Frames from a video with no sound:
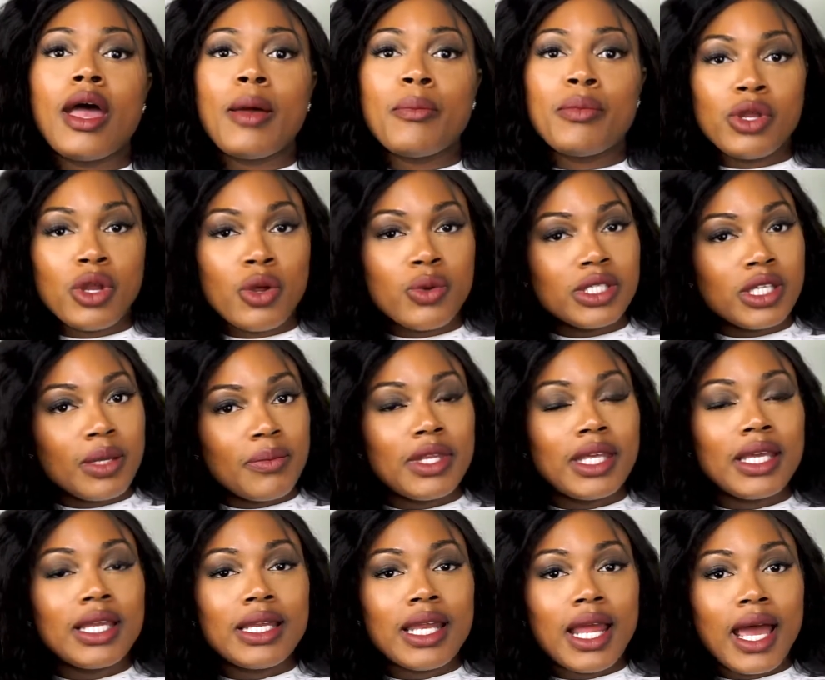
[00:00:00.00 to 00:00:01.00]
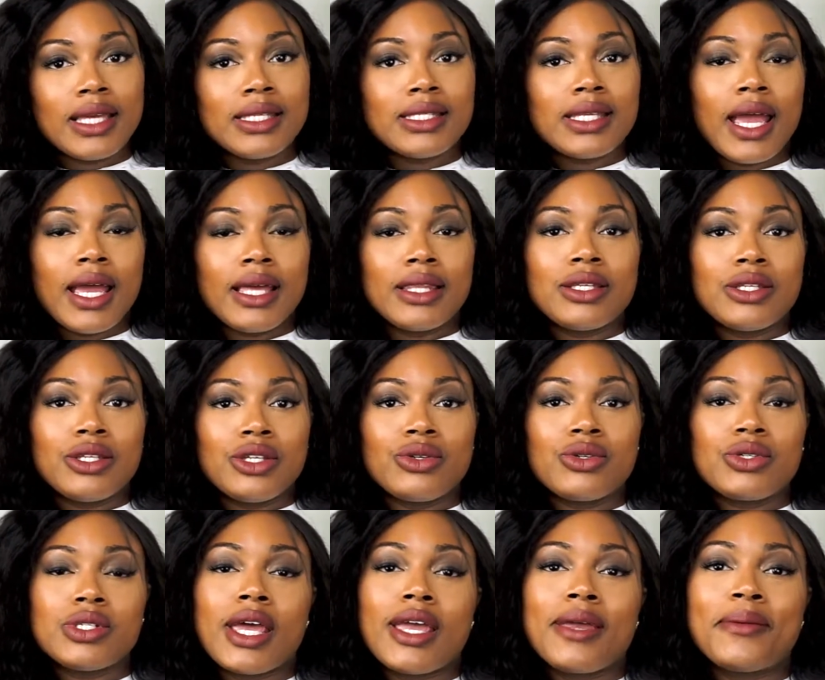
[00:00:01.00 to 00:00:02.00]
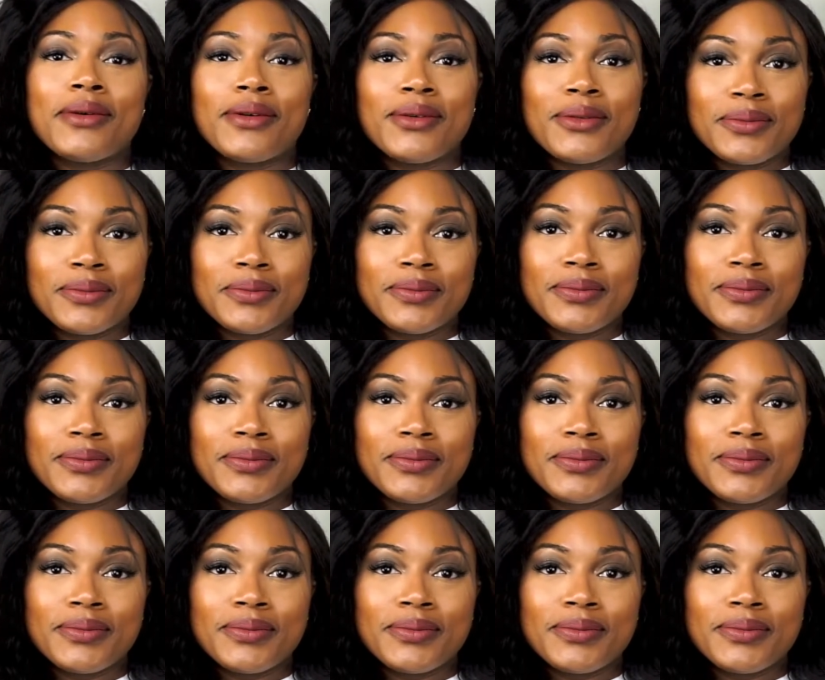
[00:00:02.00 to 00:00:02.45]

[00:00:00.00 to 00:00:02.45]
Put on something nice at the dinner table.